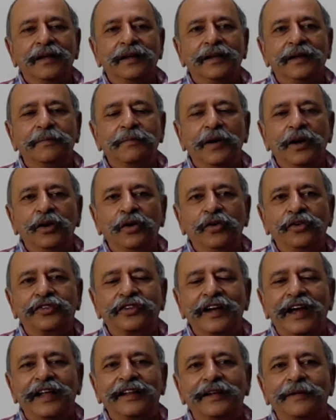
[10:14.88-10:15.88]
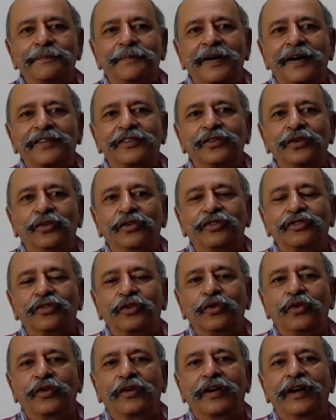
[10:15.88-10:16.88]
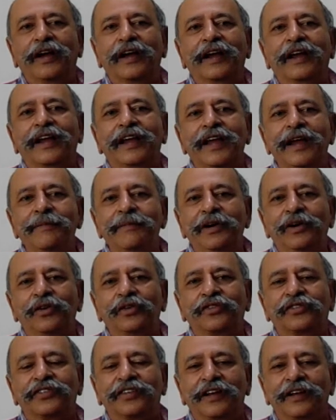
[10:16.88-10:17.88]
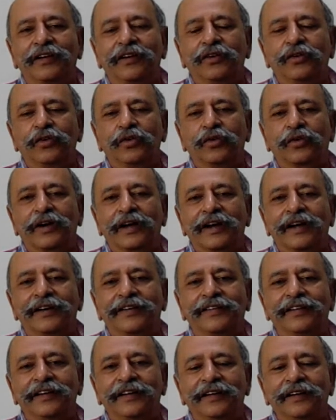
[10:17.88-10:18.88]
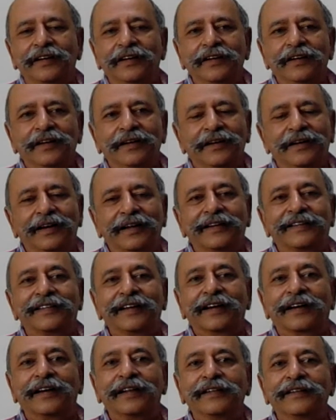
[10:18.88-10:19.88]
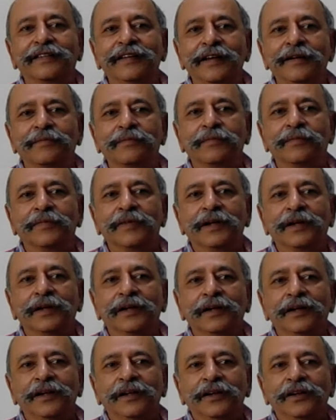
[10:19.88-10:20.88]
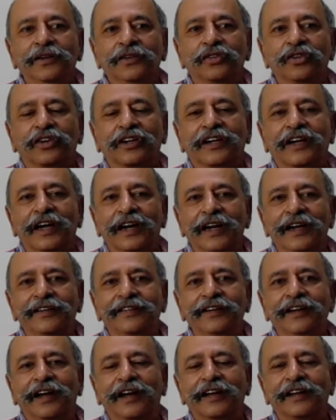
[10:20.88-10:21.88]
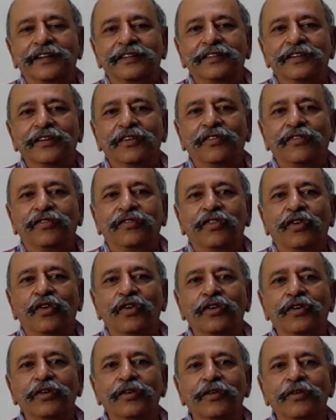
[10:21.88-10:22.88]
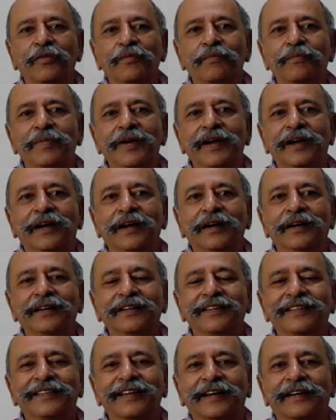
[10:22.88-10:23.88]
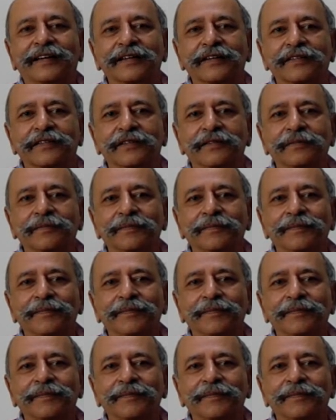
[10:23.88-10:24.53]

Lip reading: The Baloach and the Pakhtoons who came into Karachi did exactly the same. So Karachi has 4 big sectors,